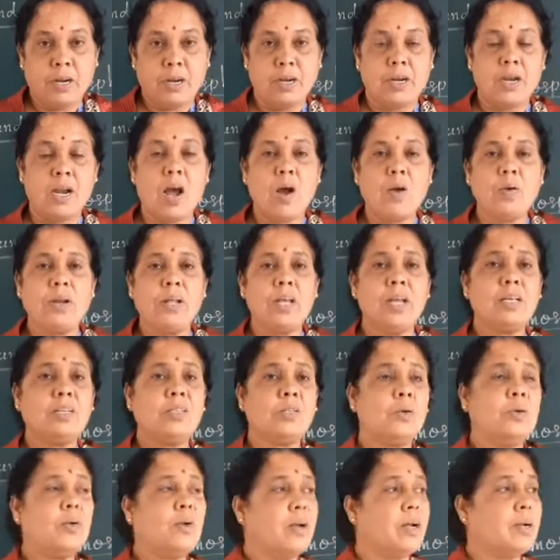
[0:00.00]
Now, dear
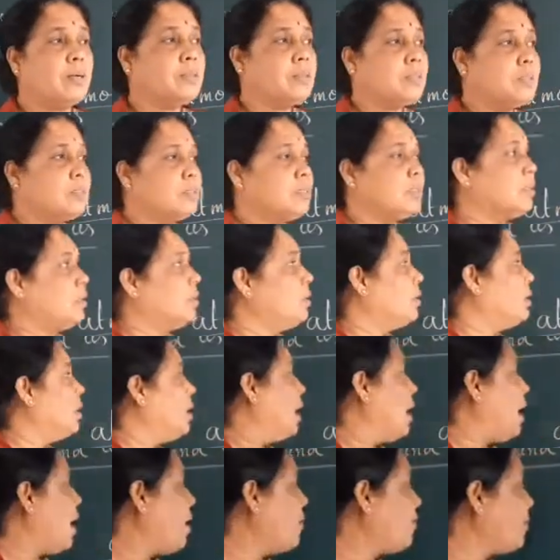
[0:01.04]
students,
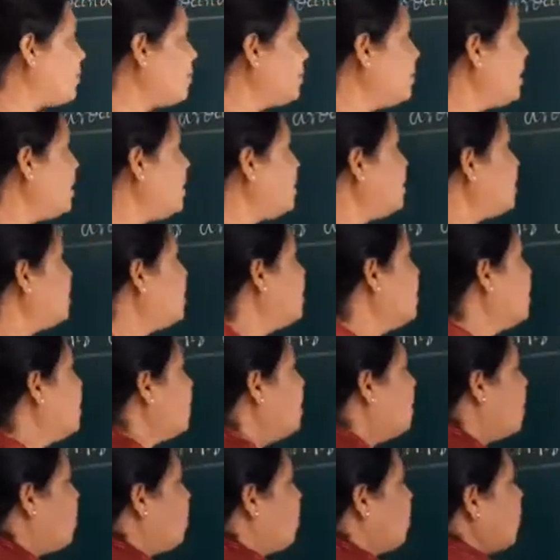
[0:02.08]
after
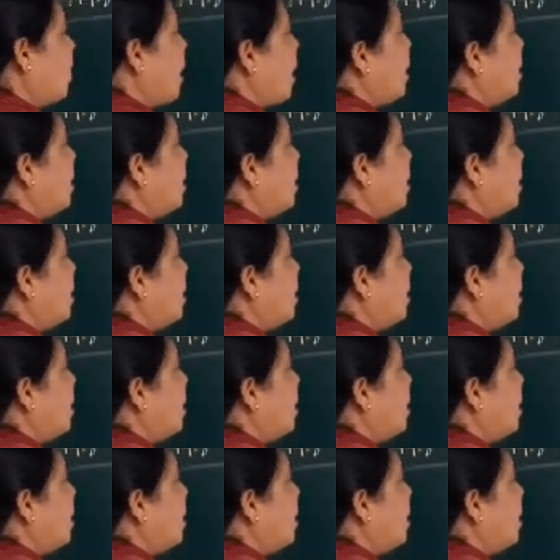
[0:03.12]
this, we are